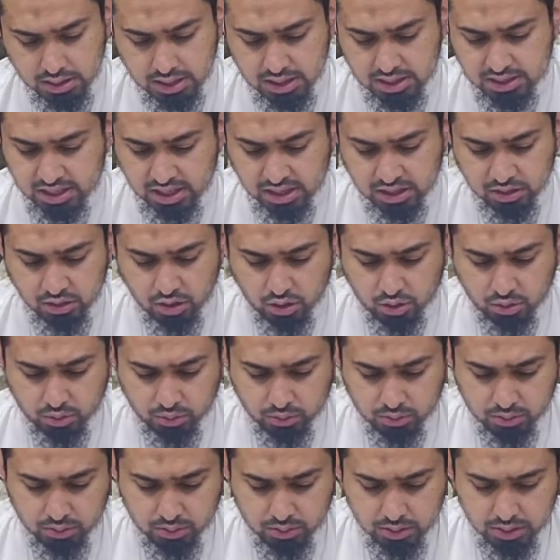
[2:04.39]
They said,
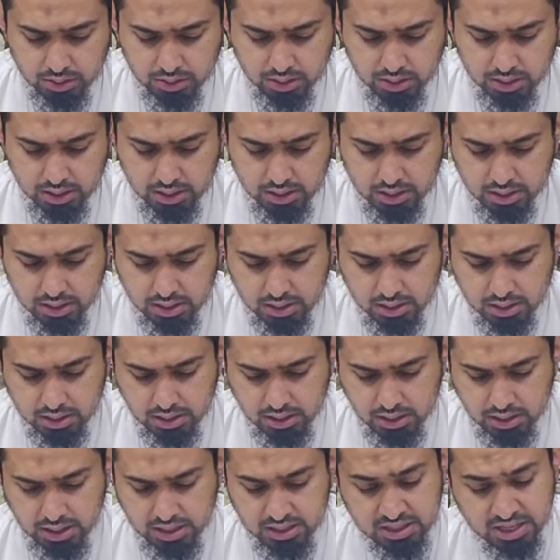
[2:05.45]
no.
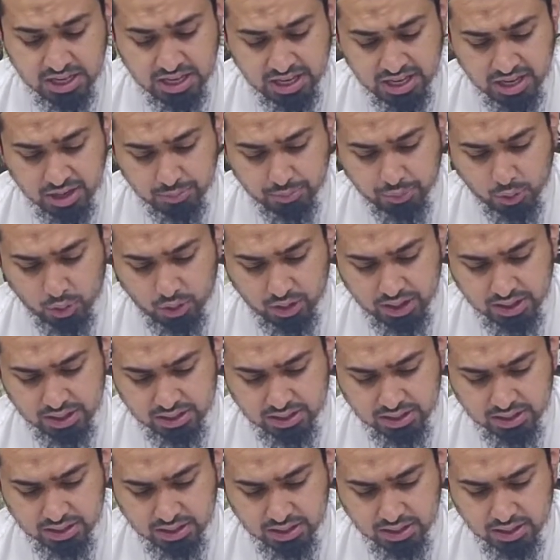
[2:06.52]
Is he a
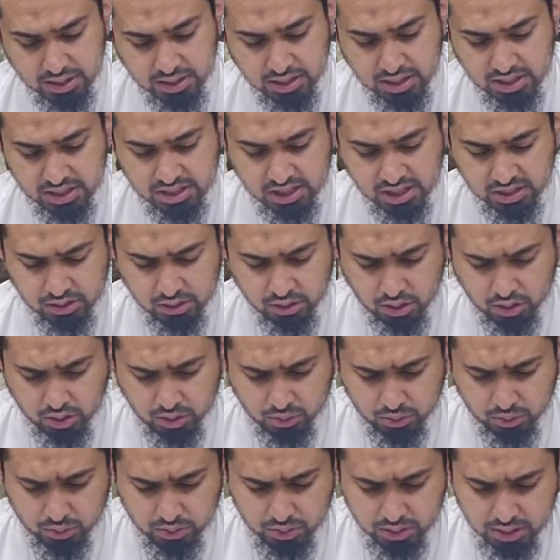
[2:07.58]
poet? They said,
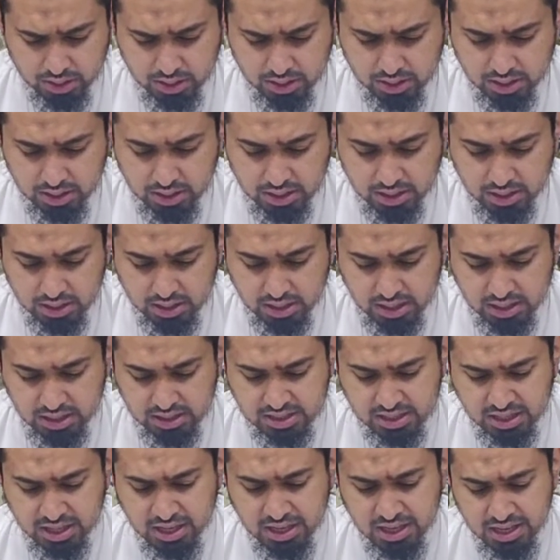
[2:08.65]
no.
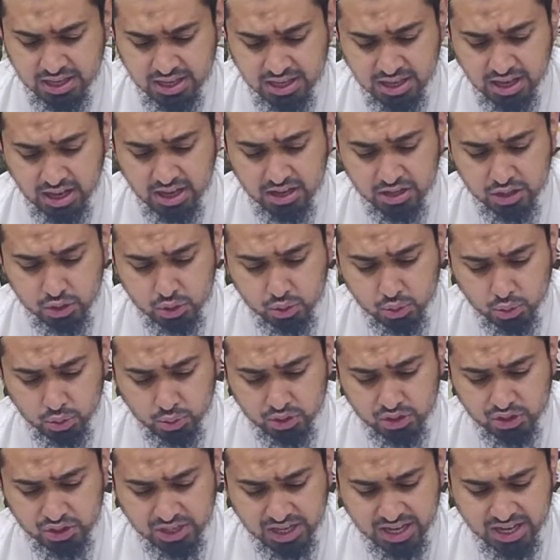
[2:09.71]
Is he a
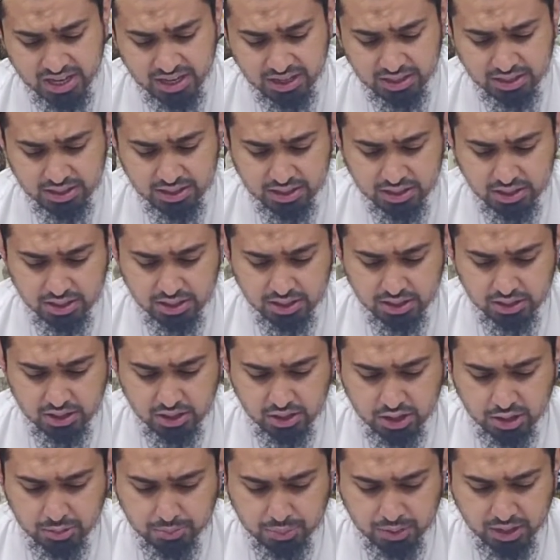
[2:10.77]
soothsayer?
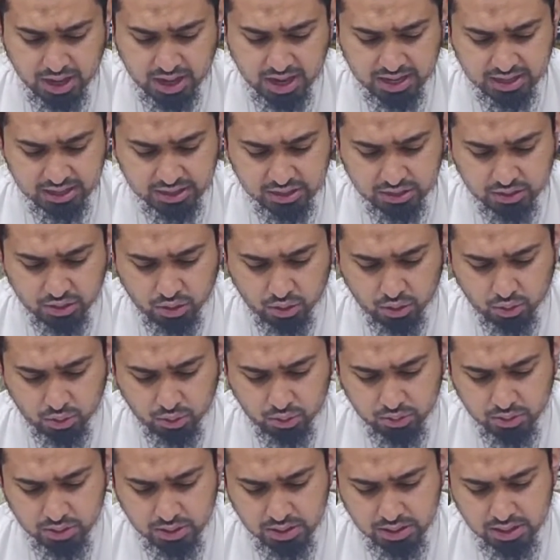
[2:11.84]
They replied,
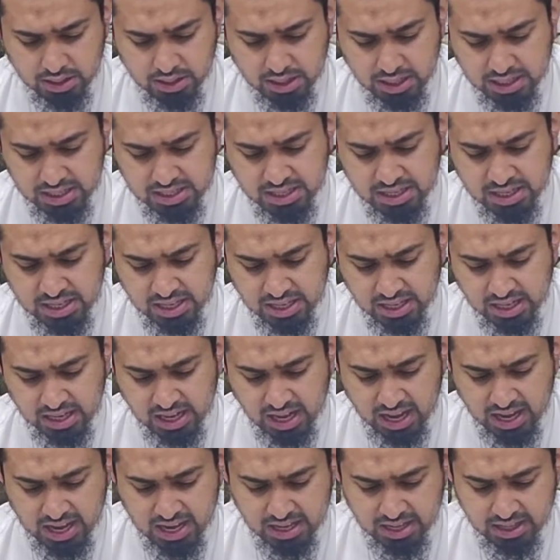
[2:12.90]
no. Is he a
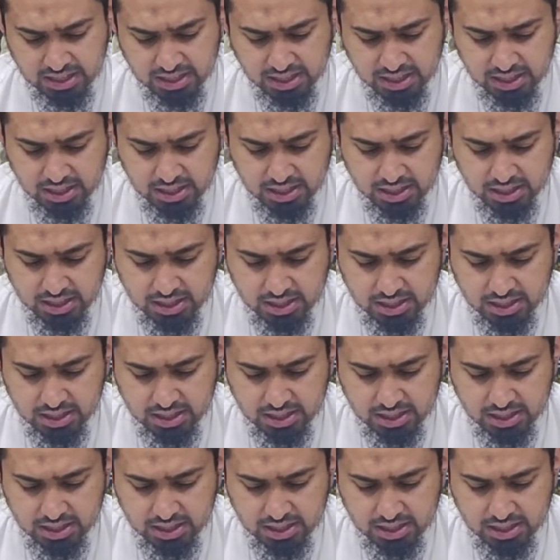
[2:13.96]
liar?